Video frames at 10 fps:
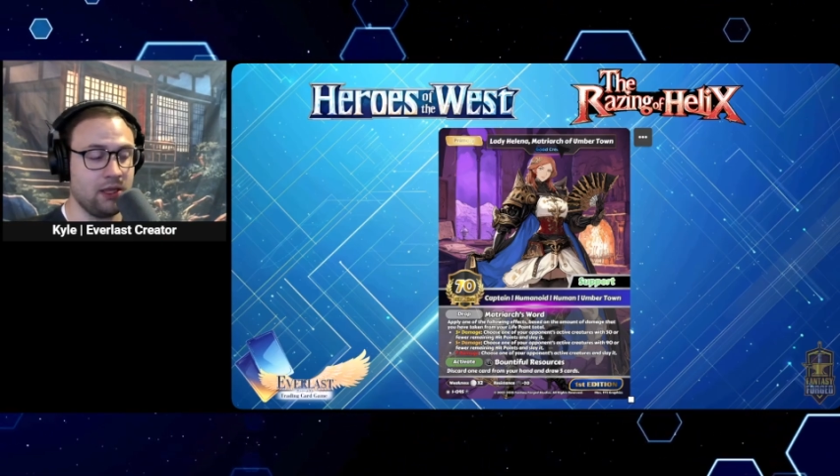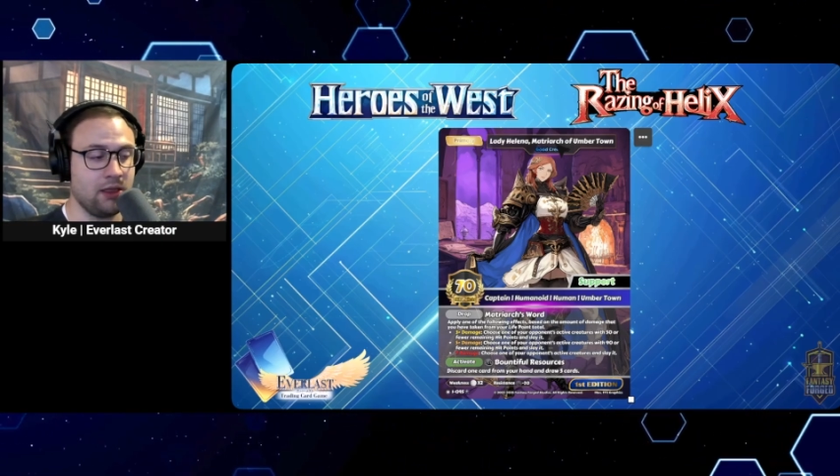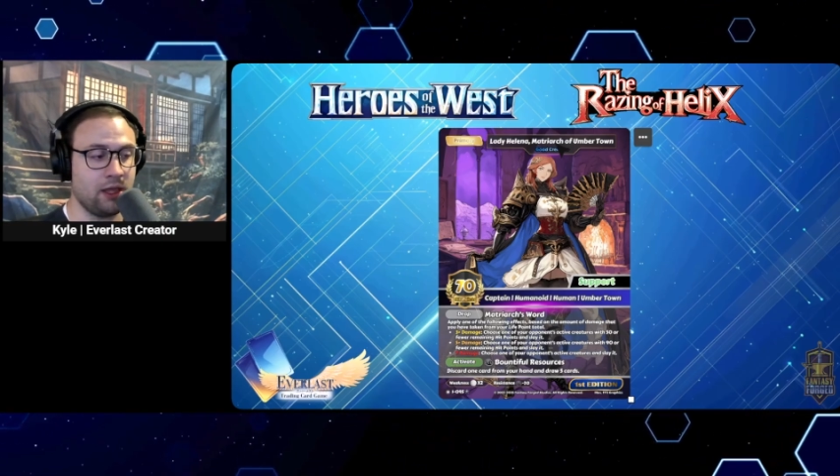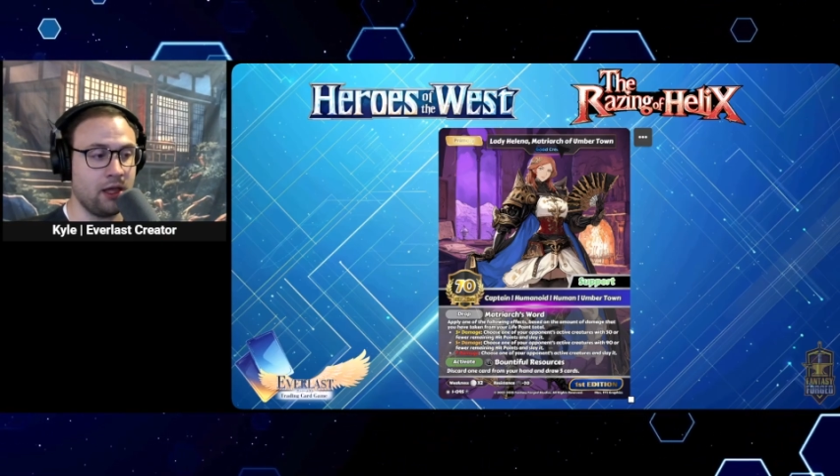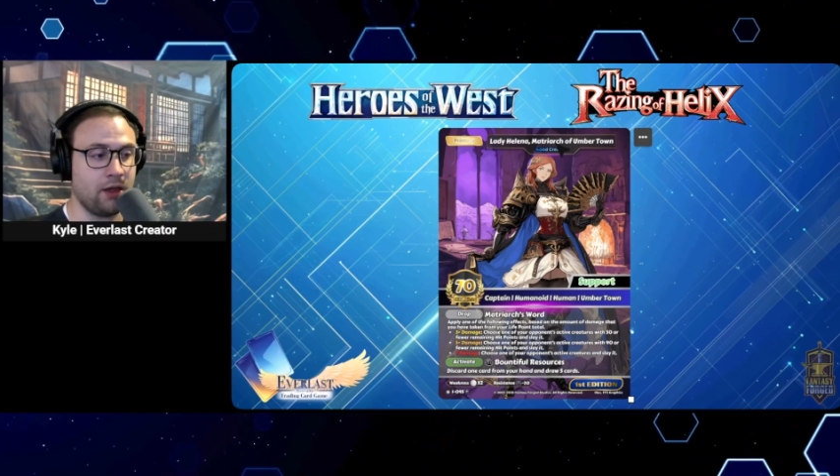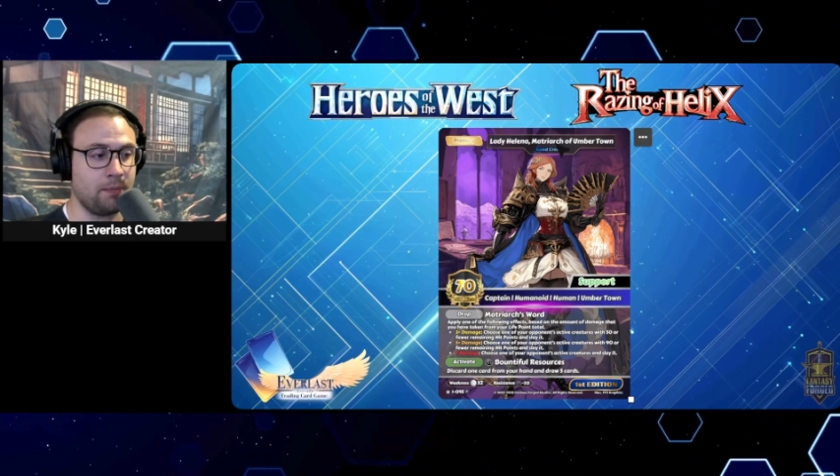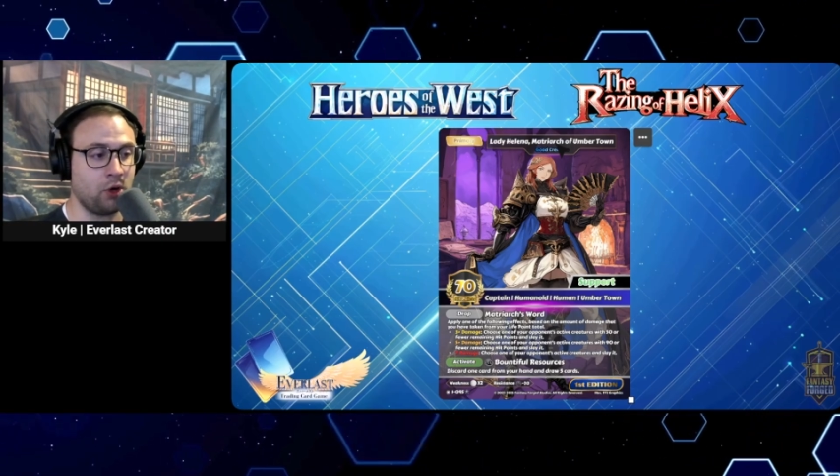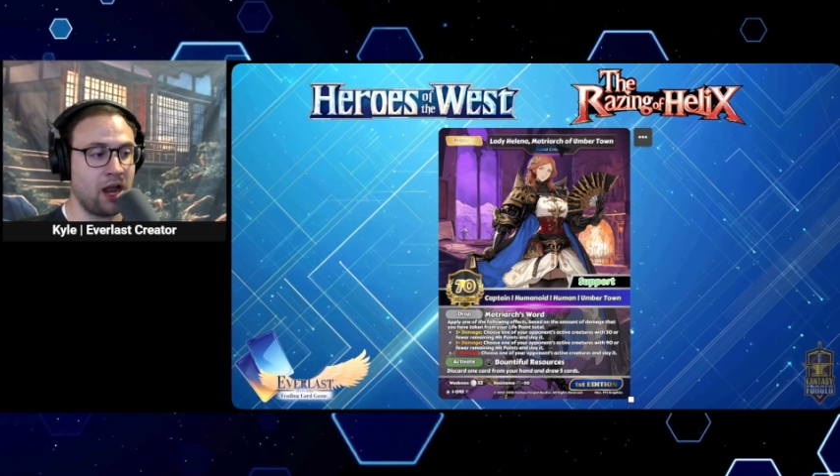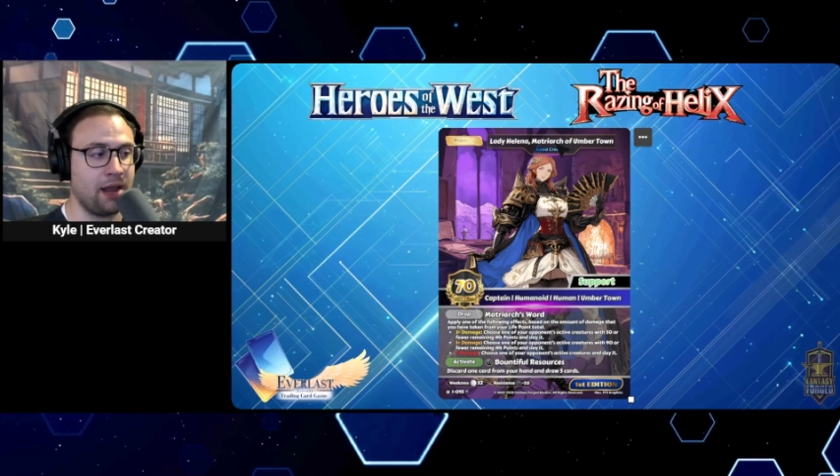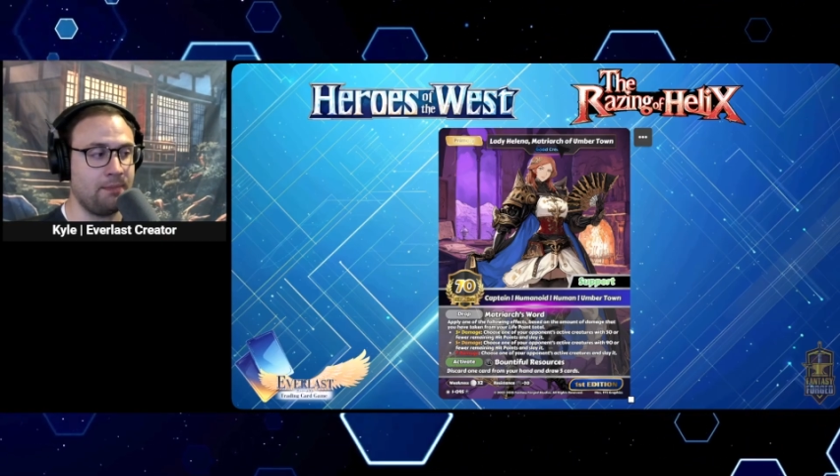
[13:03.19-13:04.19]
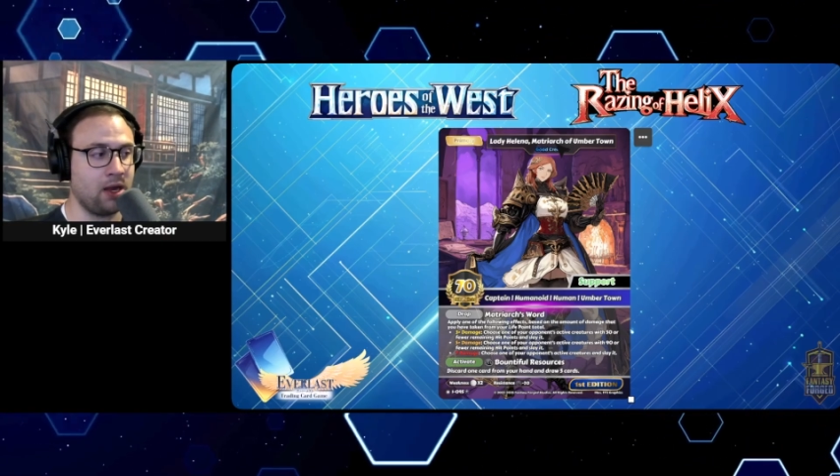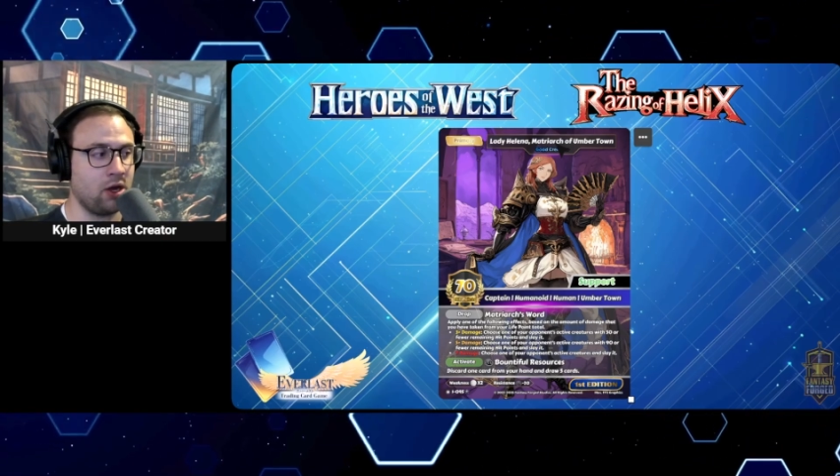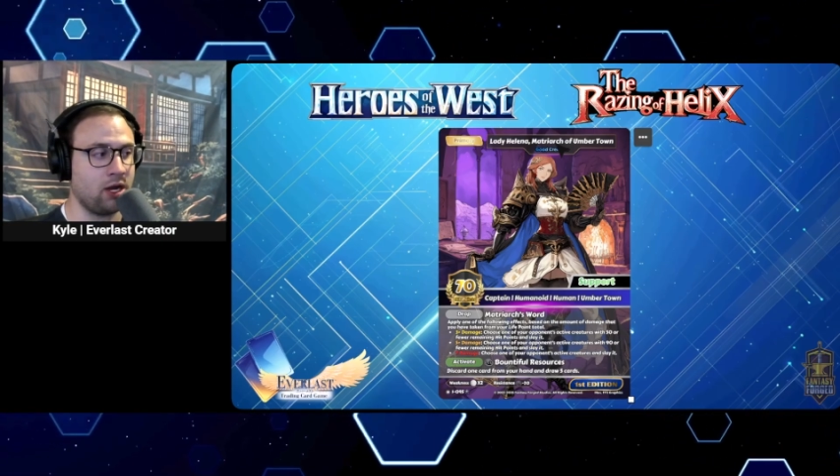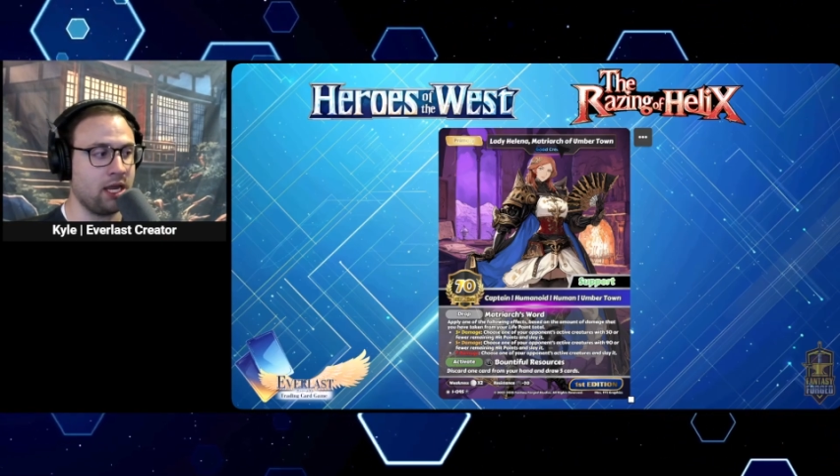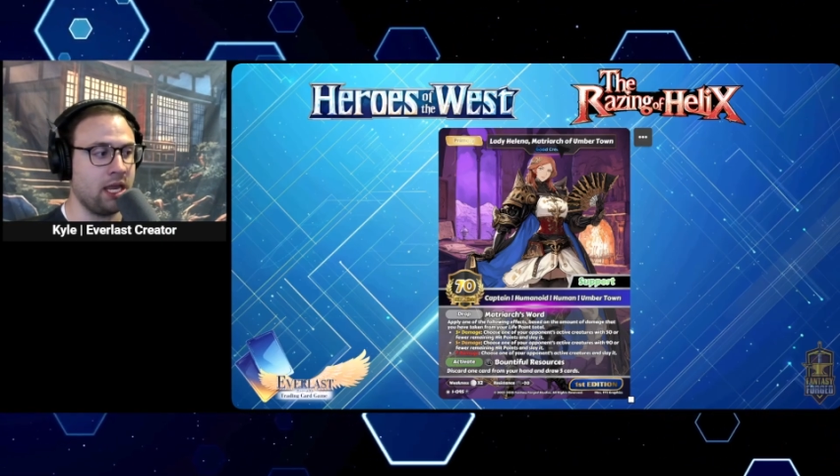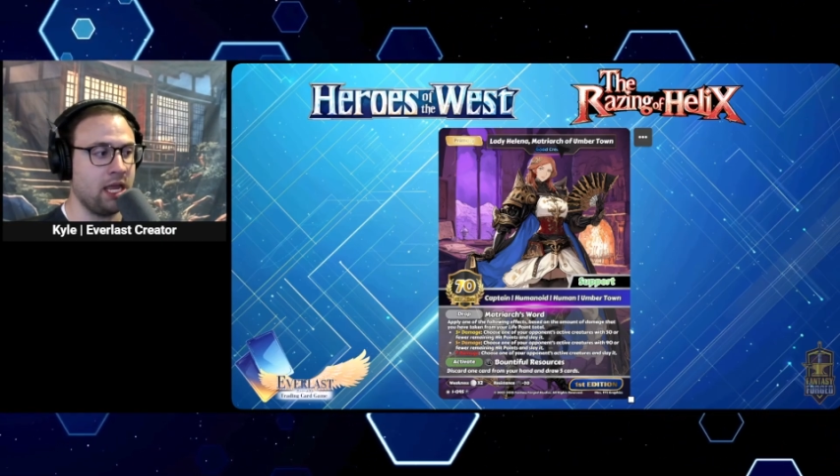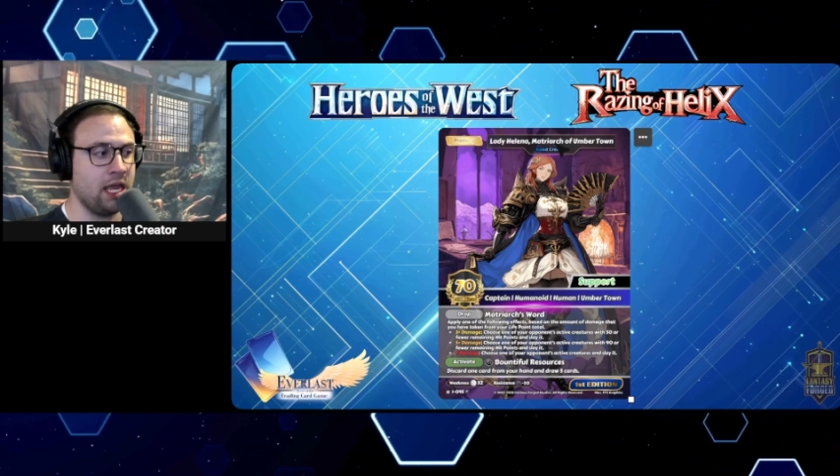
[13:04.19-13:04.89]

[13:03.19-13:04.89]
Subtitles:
the primary